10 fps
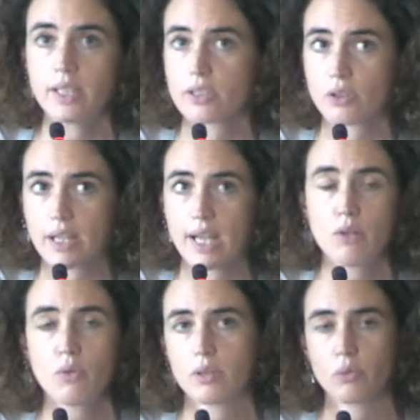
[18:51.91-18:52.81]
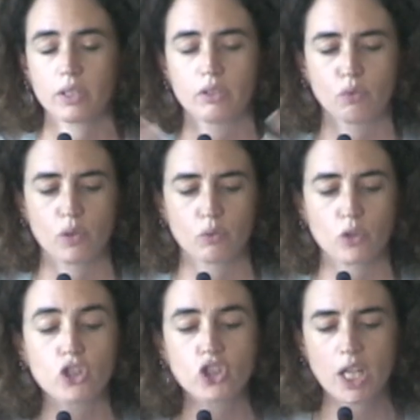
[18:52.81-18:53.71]
It's okay.
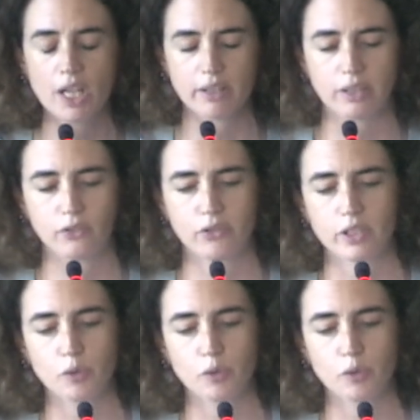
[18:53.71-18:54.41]
We share different